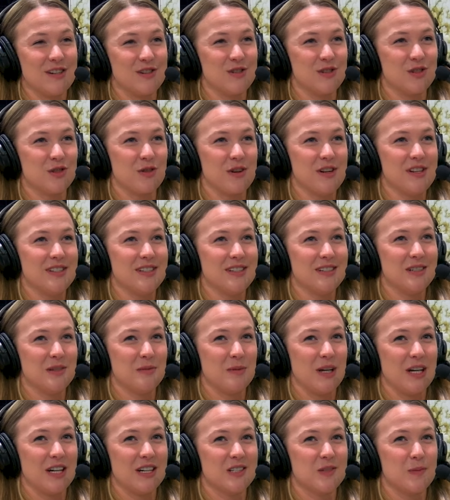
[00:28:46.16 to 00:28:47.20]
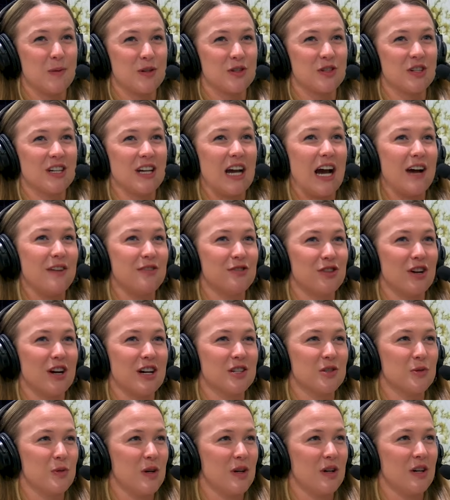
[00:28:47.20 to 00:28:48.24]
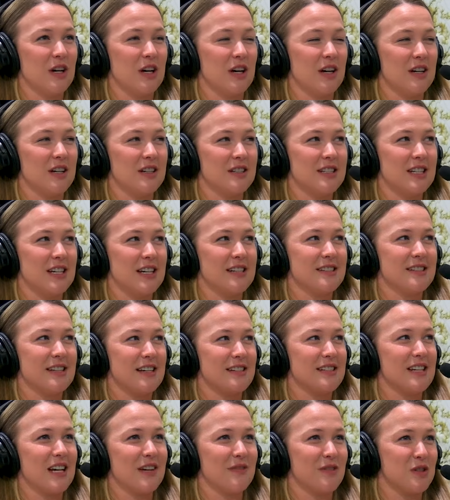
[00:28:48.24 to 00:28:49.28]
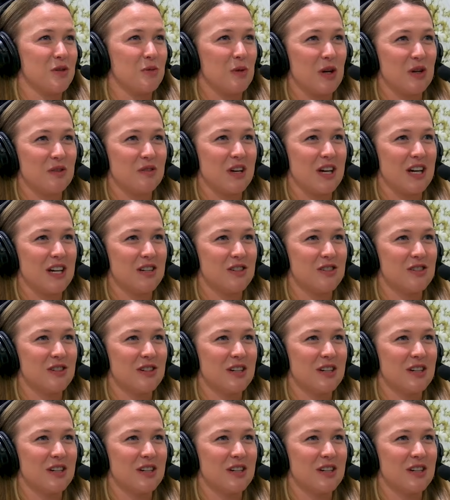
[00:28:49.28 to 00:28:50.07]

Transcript: gauge is crazy to me. Especially I've shot TSS out of a 12 gauge.